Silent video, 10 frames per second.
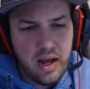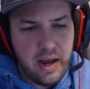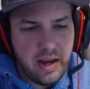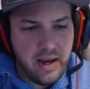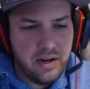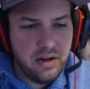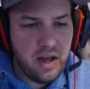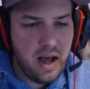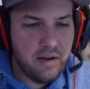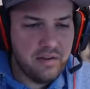And
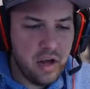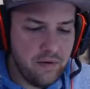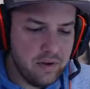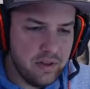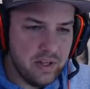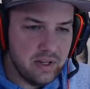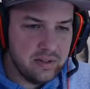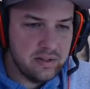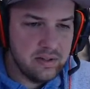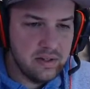I've covered
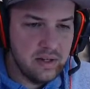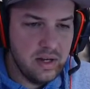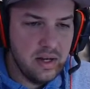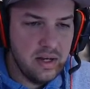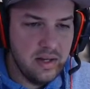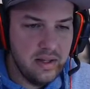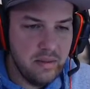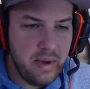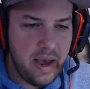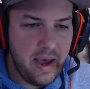this in the
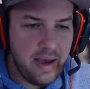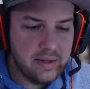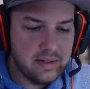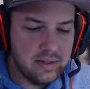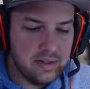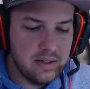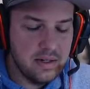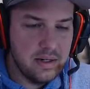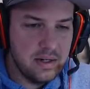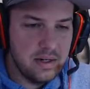past
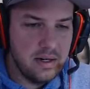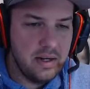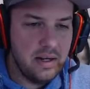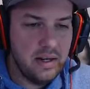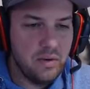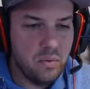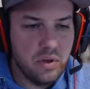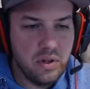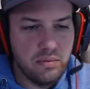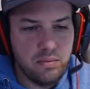in one
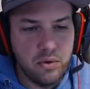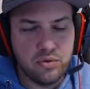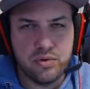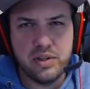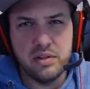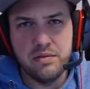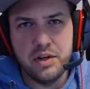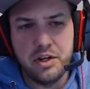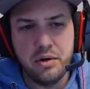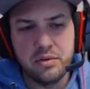of the most recent
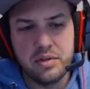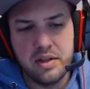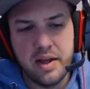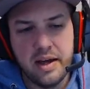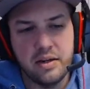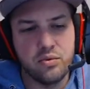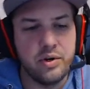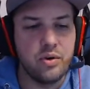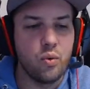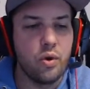videos, and that is
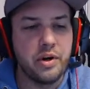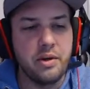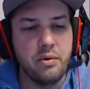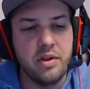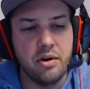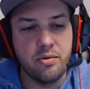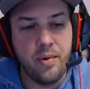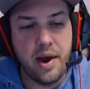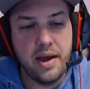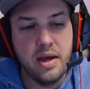we are working with an
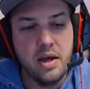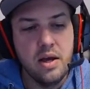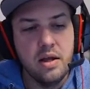array.